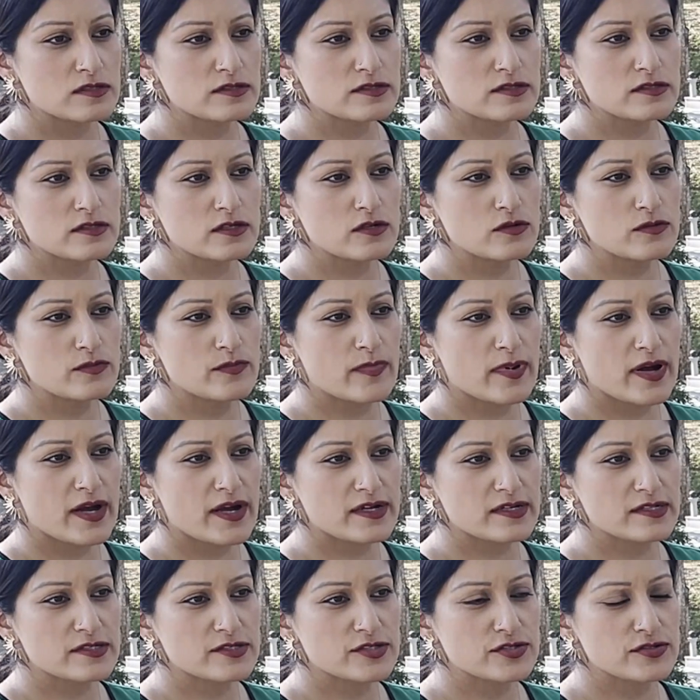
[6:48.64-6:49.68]
Let's go
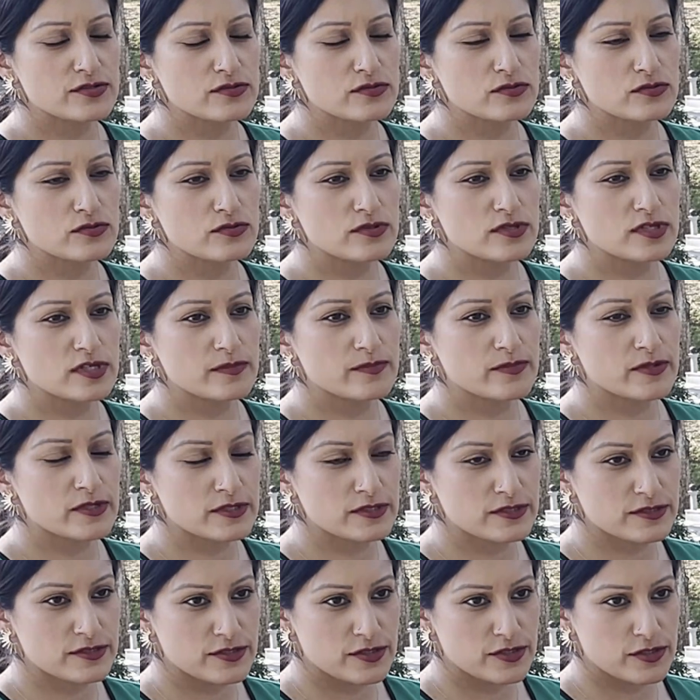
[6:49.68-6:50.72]
back to the
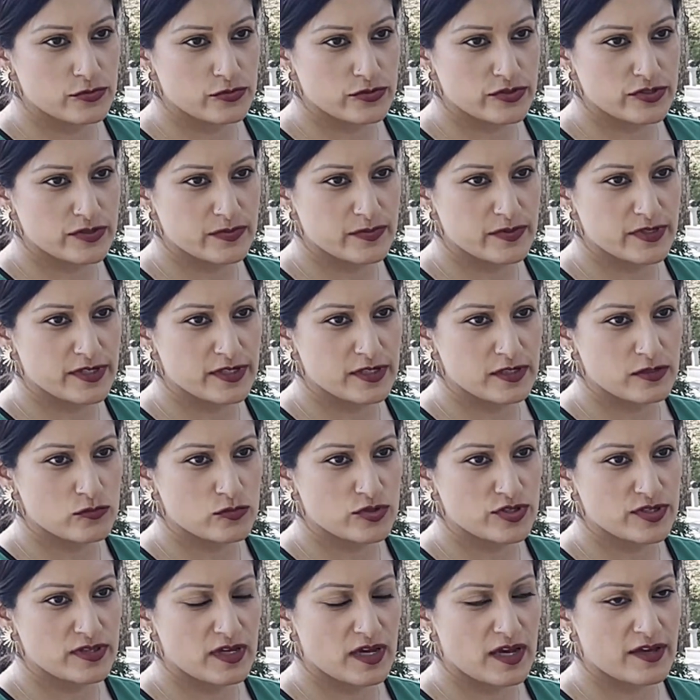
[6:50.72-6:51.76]
person you were speaking
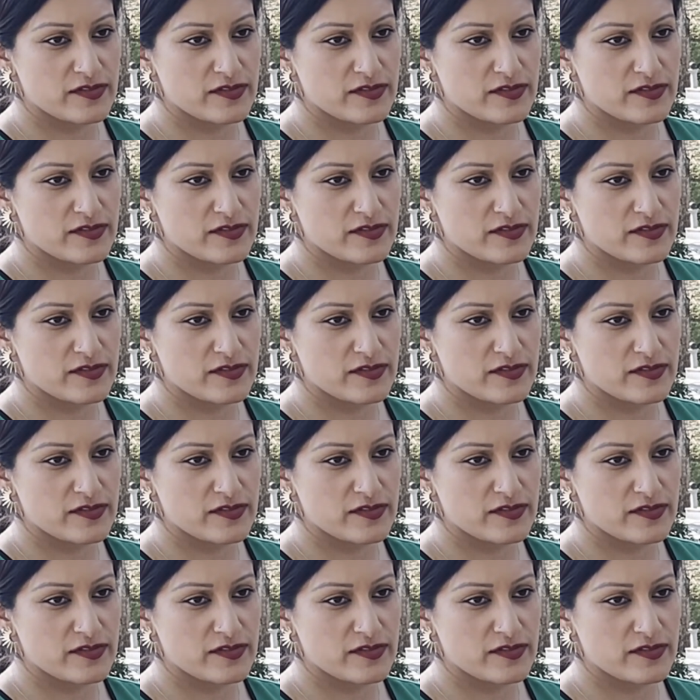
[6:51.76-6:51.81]
with